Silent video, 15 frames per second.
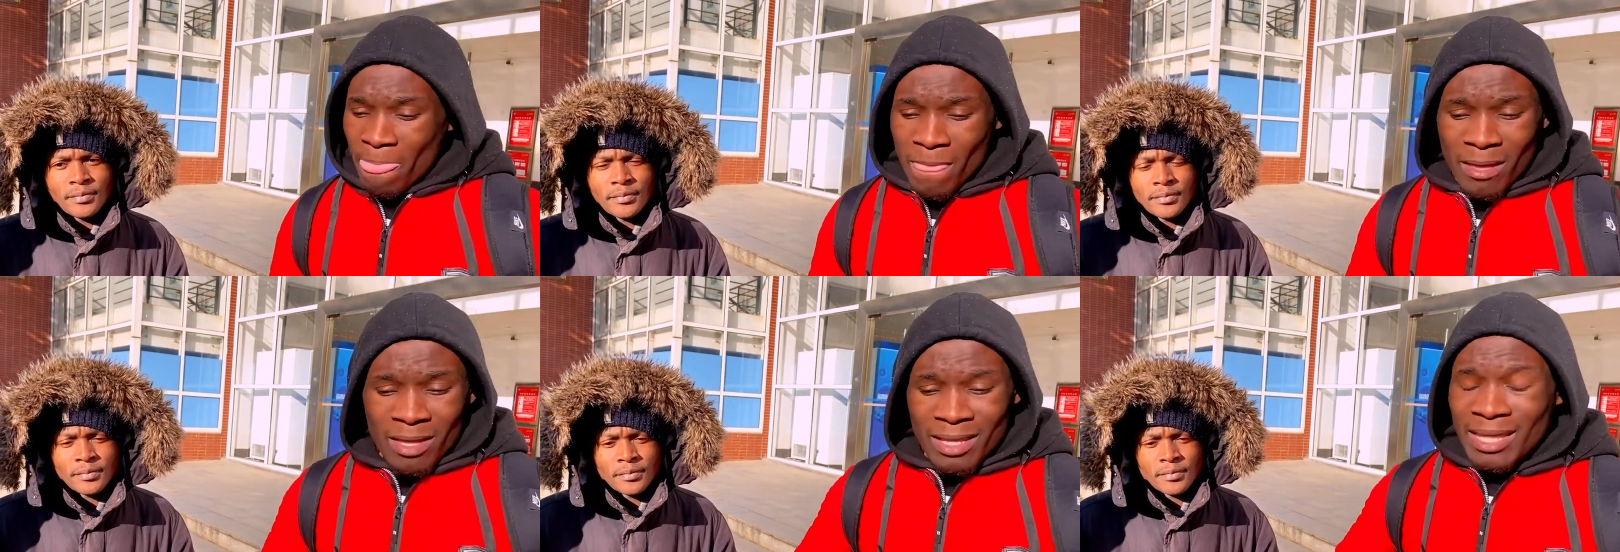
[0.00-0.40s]

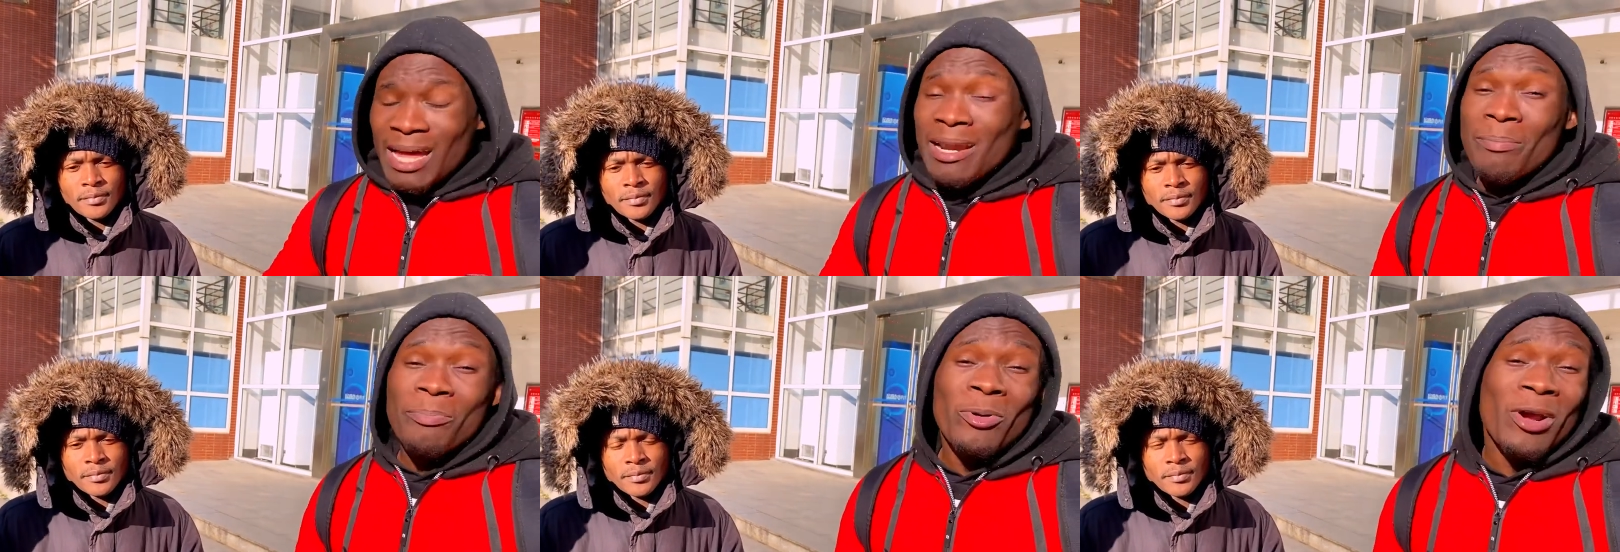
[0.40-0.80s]
Speaker 1: a lot
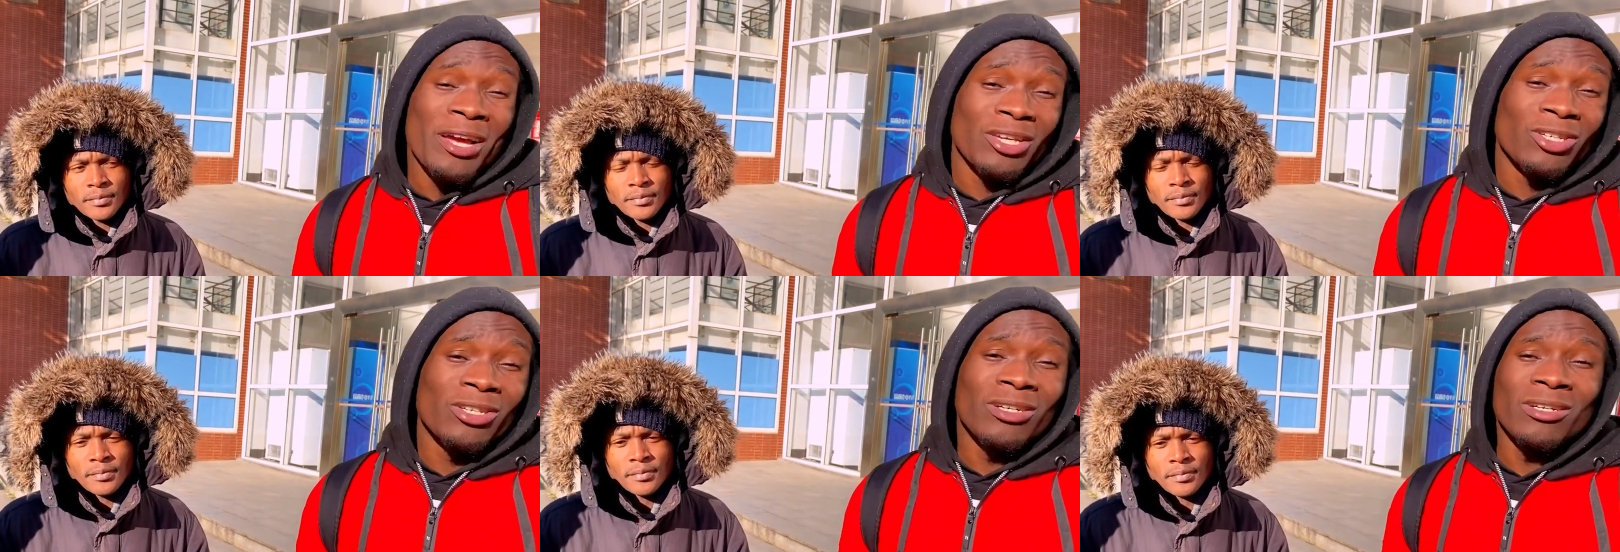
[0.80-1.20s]
of
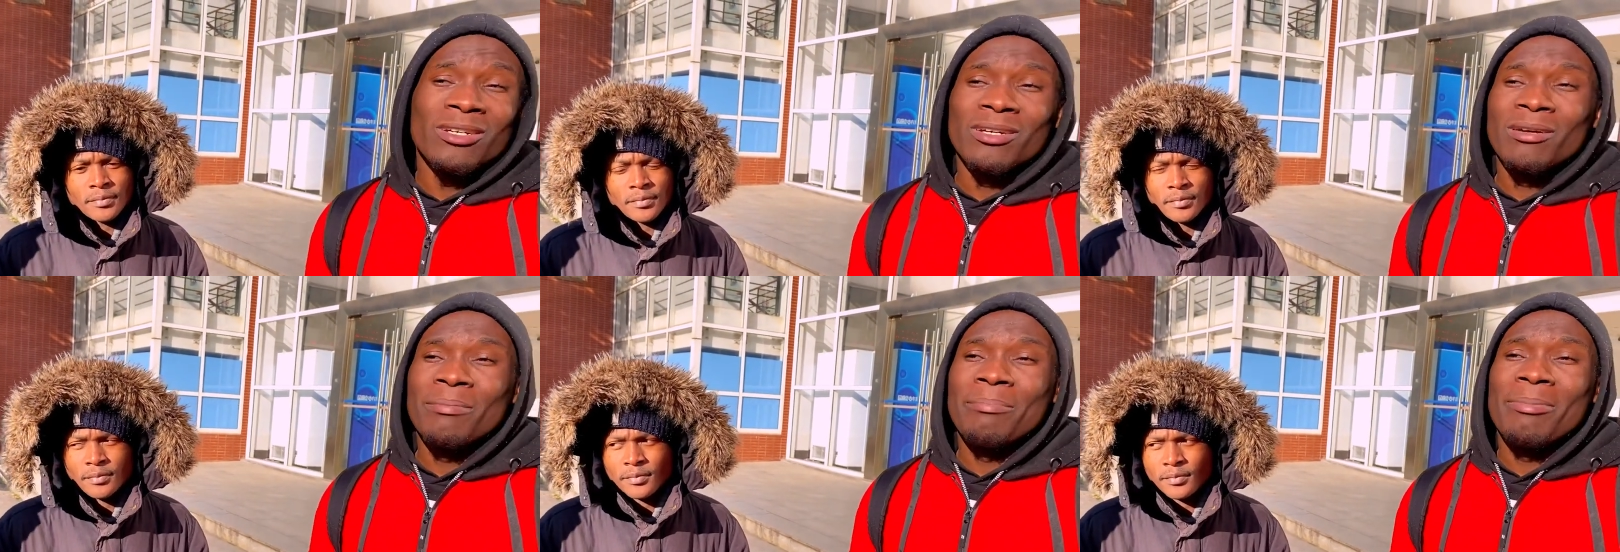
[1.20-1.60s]

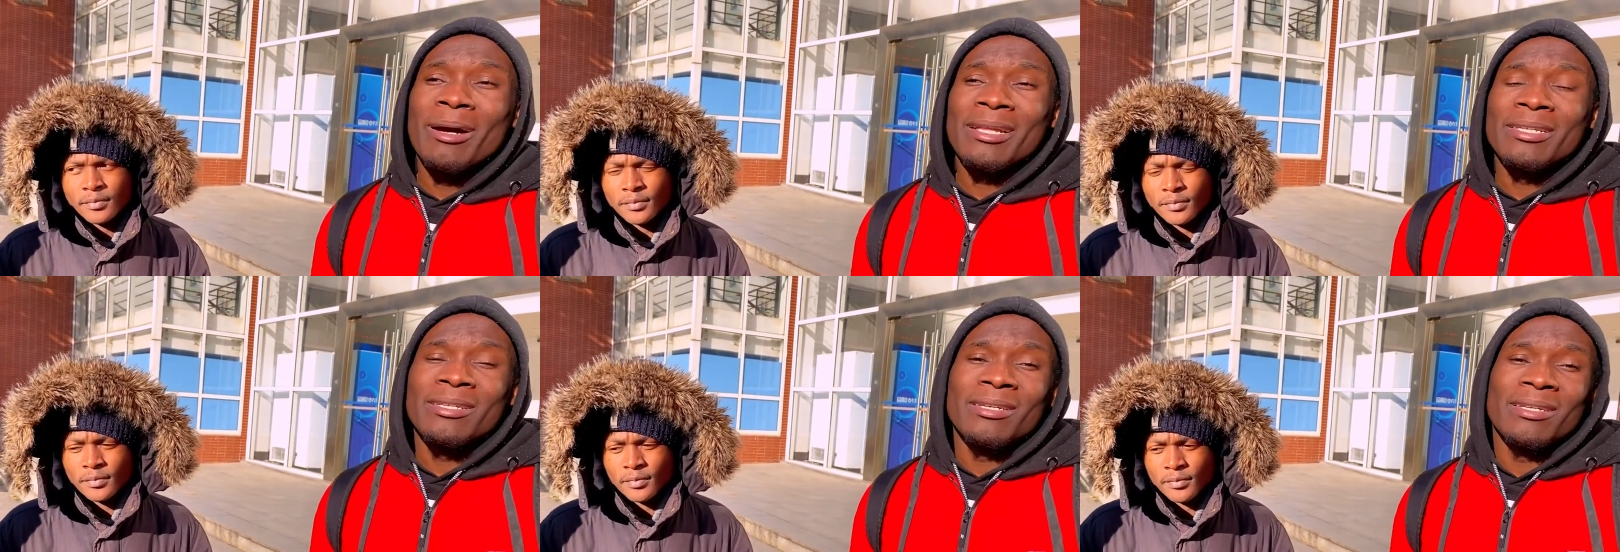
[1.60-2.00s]
pressure,
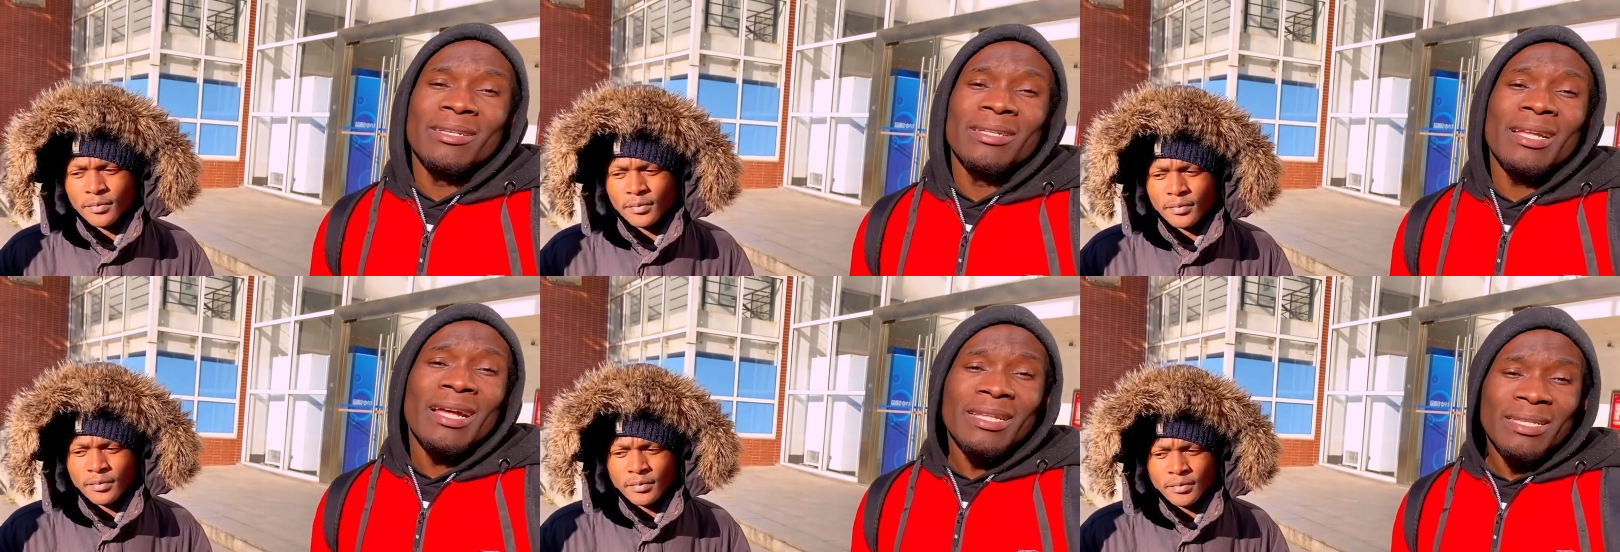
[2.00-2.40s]
but
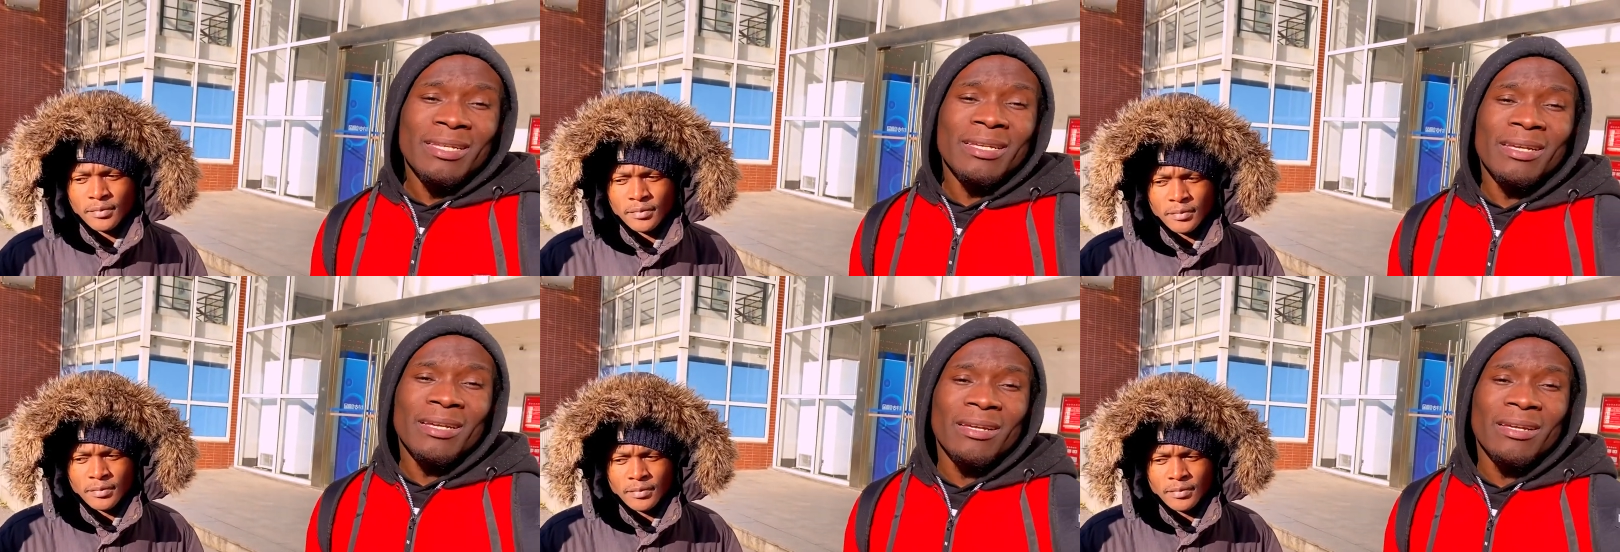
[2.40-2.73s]
nothing